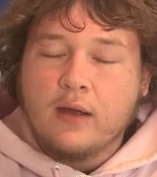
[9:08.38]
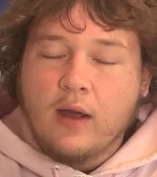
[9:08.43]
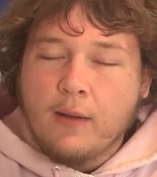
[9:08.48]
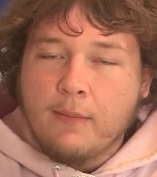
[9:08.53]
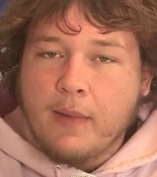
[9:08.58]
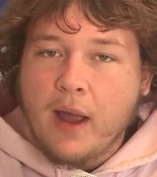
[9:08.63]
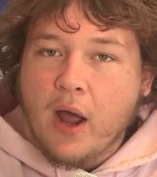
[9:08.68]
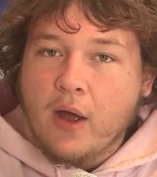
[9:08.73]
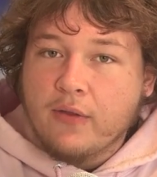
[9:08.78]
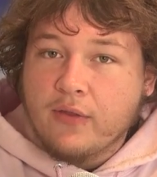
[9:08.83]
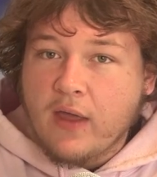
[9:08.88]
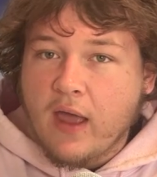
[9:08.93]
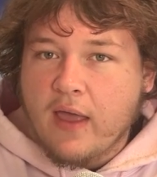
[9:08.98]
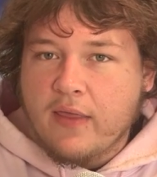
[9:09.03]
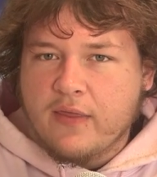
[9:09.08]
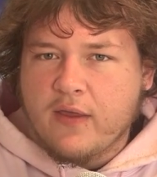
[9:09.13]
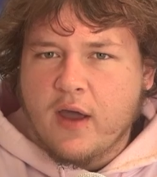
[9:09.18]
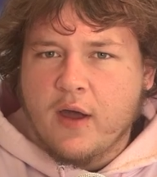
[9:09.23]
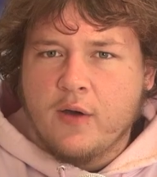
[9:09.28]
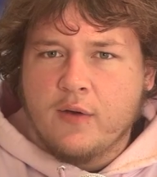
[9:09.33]
about
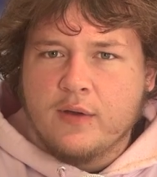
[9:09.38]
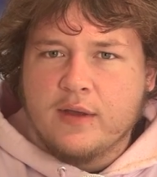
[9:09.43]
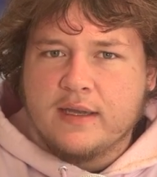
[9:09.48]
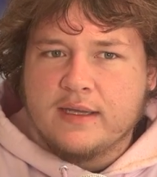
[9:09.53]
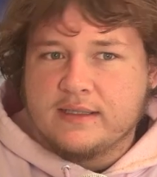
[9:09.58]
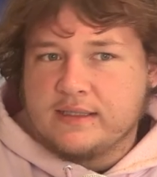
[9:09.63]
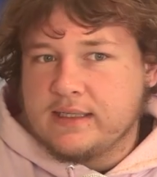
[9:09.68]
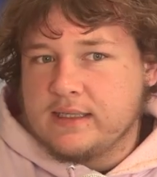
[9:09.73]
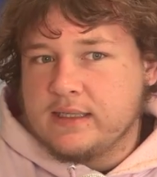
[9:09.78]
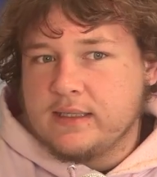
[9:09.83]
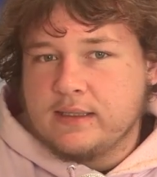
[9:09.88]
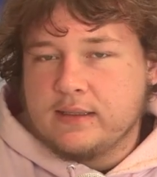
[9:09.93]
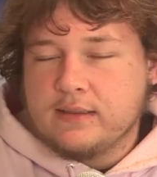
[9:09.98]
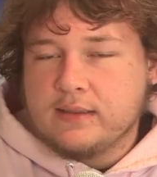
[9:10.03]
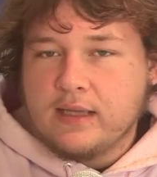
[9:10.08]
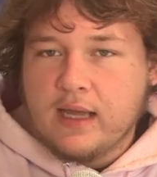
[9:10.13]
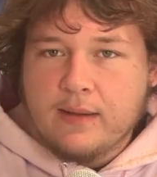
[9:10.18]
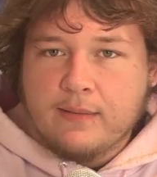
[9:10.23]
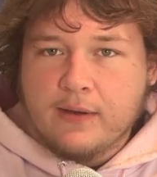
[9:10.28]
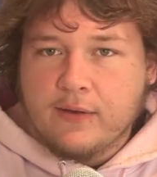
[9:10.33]
that, though, is he
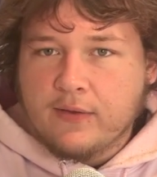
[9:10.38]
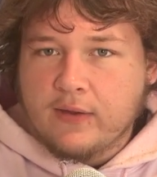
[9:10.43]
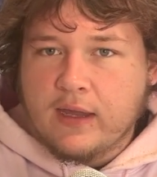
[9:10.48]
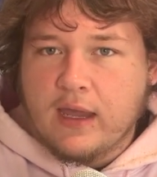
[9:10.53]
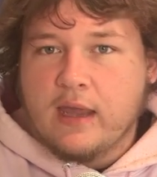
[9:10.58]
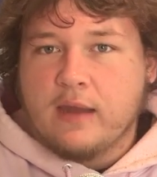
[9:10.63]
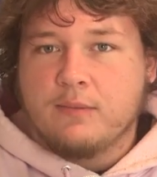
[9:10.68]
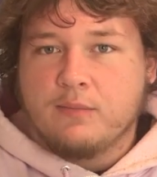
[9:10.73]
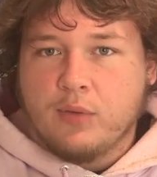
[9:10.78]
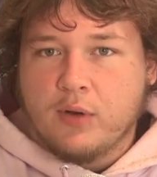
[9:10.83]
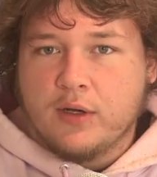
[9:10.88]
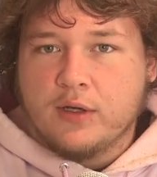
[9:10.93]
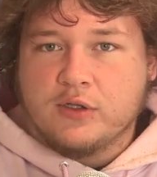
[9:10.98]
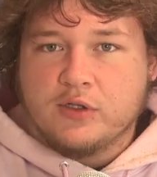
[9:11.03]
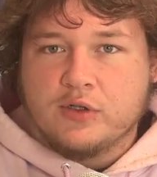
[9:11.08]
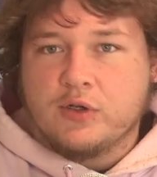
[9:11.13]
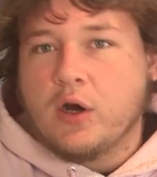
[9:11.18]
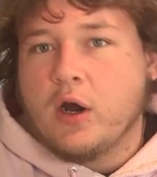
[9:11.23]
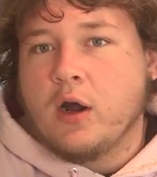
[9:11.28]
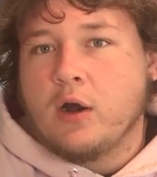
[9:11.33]
came out the gate pretty
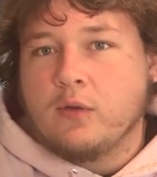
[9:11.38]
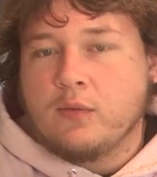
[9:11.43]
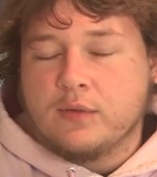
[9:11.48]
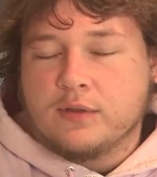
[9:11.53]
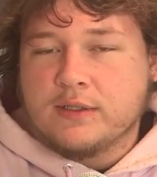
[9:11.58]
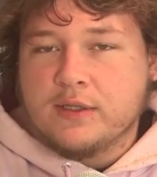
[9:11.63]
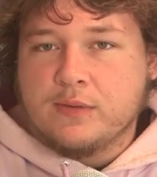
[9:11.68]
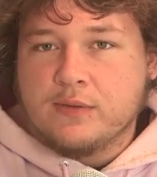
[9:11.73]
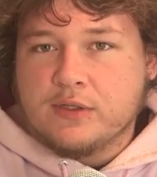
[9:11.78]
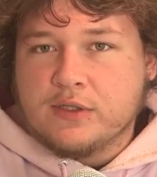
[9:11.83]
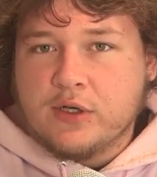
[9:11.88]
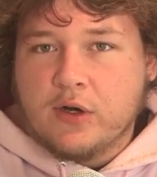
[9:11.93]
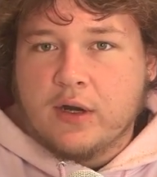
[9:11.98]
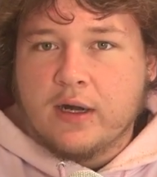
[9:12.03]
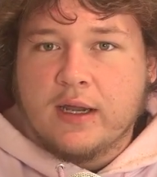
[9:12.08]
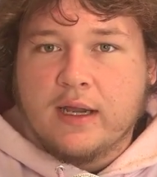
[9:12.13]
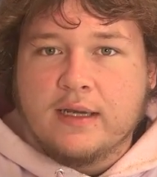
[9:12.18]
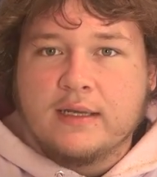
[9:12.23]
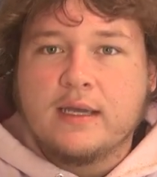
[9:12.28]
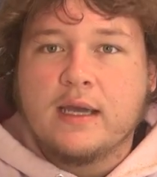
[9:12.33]
strong once he was
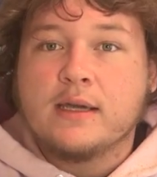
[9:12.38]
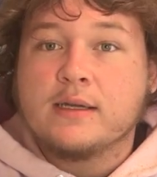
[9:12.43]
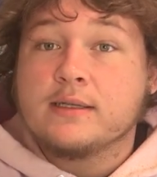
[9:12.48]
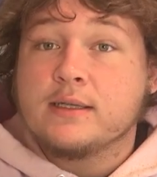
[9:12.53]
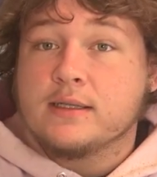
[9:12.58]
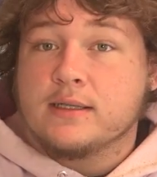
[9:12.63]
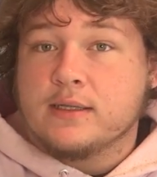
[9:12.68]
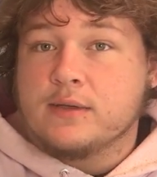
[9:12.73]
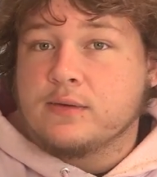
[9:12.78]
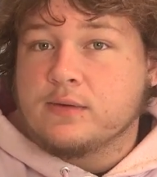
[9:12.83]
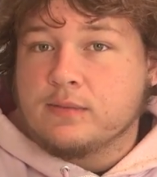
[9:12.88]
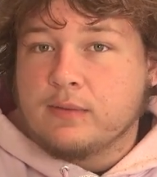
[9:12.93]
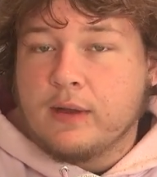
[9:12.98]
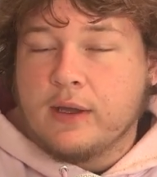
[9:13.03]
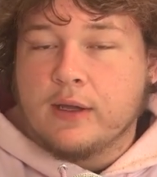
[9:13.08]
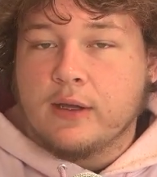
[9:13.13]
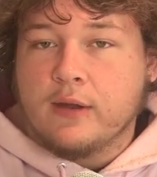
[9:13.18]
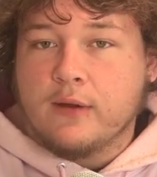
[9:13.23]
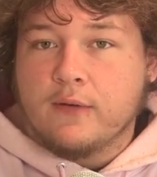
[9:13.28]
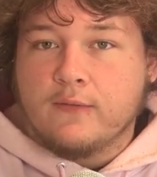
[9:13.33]
starting at Texas. He was
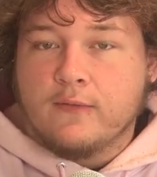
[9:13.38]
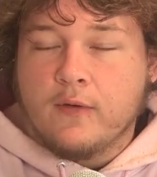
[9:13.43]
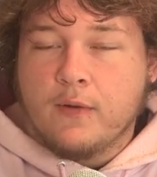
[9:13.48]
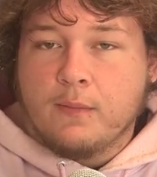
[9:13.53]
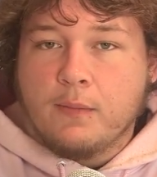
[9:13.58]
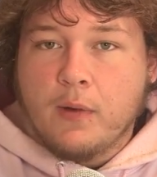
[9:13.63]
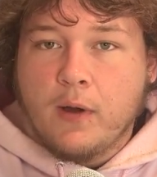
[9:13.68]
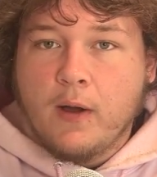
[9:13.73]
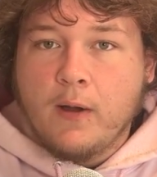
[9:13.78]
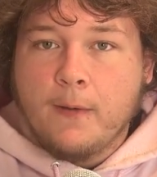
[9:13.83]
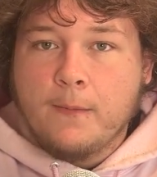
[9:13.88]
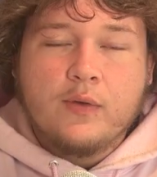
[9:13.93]
playing good football.